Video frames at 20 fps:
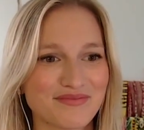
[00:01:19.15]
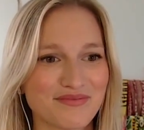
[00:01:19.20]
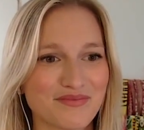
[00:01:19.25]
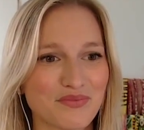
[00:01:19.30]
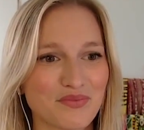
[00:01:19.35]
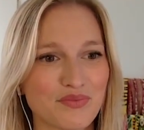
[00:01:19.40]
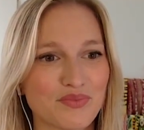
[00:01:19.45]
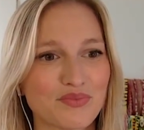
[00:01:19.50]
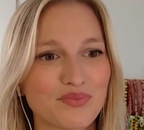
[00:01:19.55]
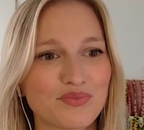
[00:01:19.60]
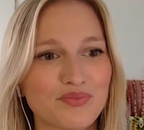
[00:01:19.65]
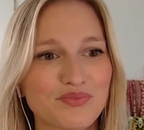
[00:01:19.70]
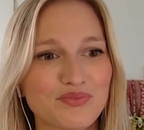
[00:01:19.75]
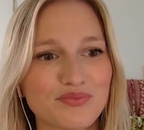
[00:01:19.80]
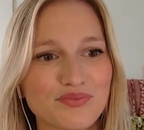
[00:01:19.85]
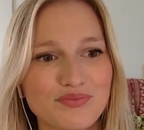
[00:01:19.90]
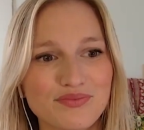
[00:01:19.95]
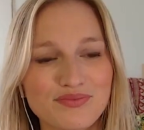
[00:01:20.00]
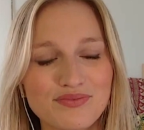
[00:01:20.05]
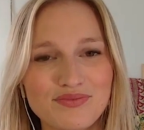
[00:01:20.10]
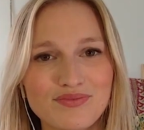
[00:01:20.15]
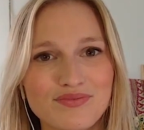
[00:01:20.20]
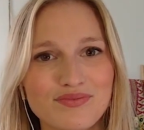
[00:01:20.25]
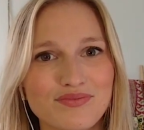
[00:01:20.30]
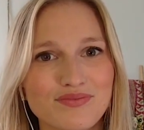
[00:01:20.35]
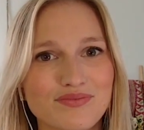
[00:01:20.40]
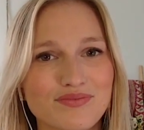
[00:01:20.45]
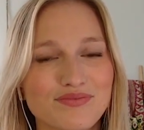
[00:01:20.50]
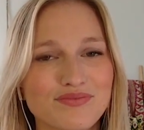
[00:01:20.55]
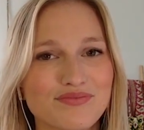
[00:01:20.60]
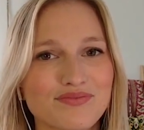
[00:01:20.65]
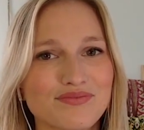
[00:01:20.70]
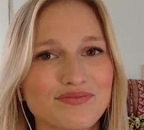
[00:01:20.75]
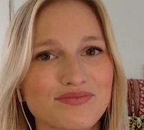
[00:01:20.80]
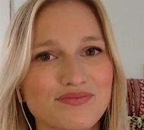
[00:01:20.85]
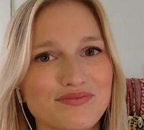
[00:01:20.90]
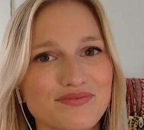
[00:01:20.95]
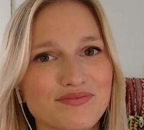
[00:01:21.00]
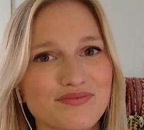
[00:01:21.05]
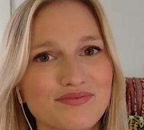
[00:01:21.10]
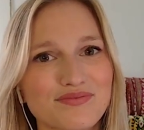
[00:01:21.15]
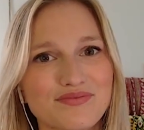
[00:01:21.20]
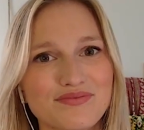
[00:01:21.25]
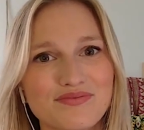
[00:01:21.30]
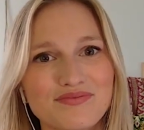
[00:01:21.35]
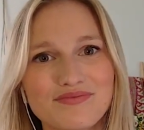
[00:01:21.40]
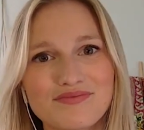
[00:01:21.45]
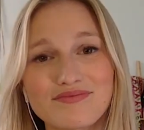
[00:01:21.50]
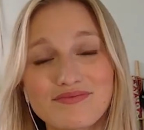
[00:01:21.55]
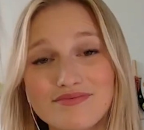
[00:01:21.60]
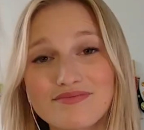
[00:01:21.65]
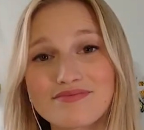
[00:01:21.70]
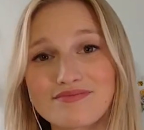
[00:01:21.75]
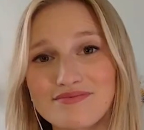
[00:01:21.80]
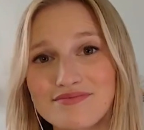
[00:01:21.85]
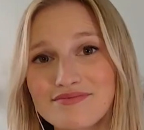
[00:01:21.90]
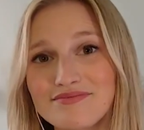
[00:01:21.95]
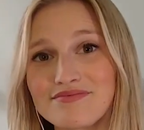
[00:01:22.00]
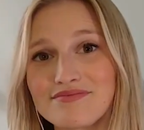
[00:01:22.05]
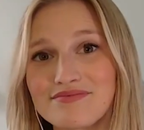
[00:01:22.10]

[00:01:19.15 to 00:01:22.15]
(silent)